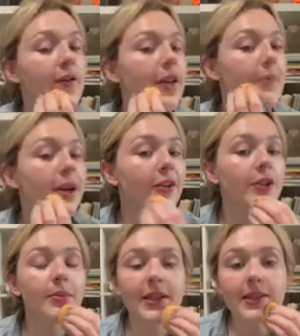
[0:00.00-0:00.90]
It
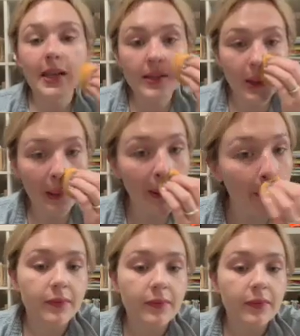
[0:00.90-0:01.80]
matches my skin tone.
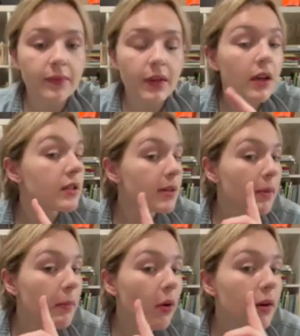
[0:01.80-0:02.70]
Some
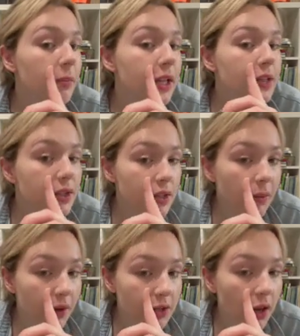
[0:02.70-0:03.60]
important places you
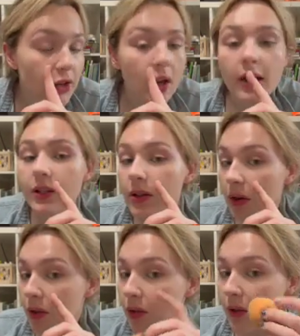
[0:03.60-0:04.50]
want to touch on as you
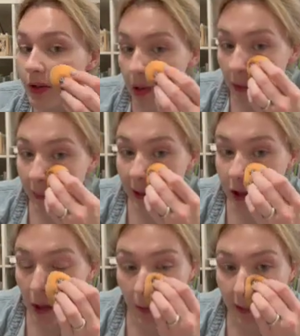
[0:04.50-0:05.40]
go through is you want to make
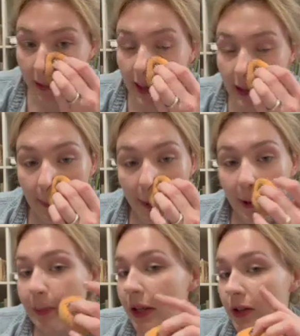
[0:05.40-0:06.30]
sure you really get that
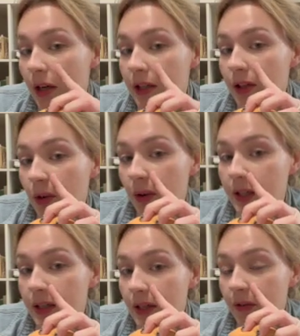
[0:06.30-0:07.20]
beauty blender into the
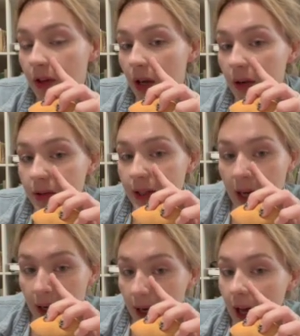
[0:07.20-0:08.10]
creases of your nose.
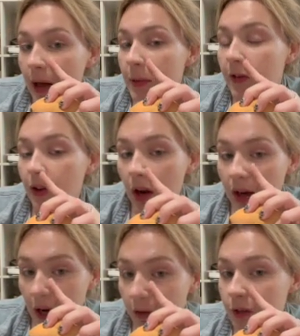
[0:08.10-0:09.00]
If you're not
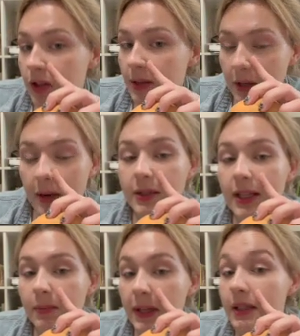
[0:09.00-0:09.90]
careful, sometimes
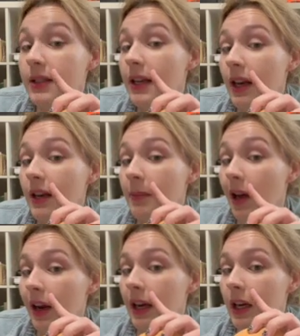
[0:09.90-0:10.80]
these places can end up
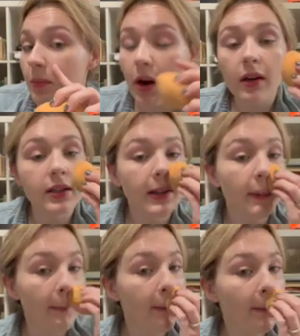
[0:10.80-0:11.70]
not getting any product in them.